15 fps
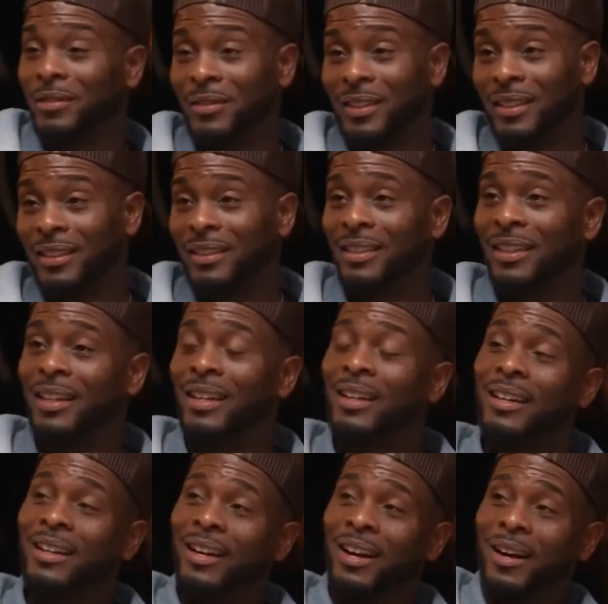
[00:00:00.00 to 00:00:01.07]
of this.
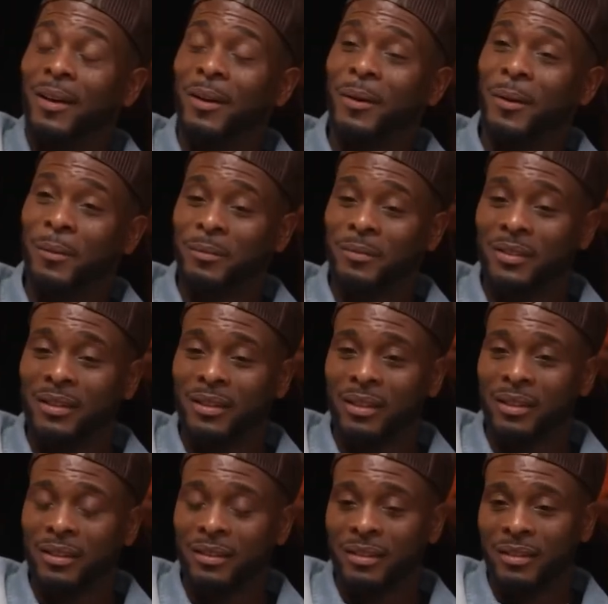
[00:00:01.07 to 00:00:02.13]

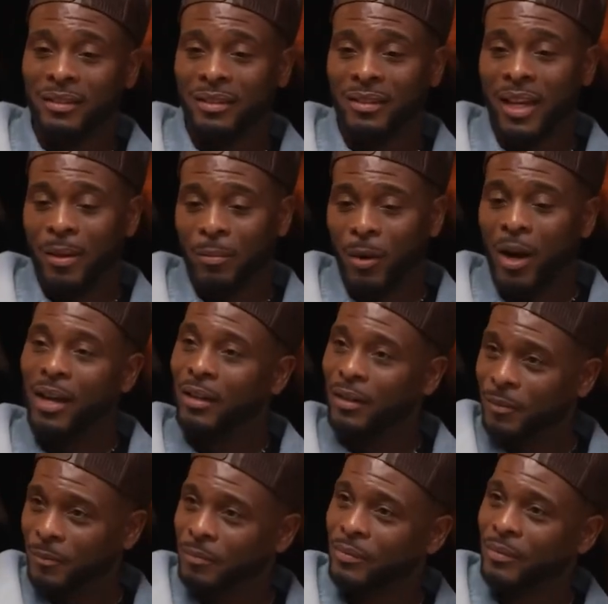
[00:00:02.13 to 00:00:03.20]
The same
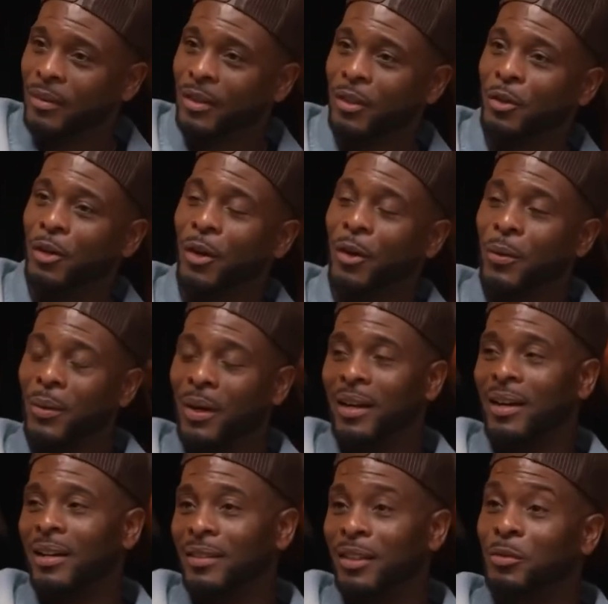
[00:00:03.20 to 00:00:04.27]
writer,
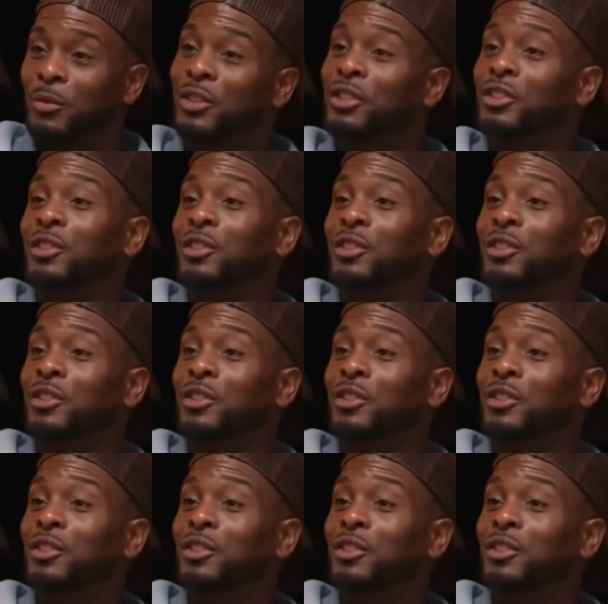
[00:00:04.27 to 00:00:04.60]
this was his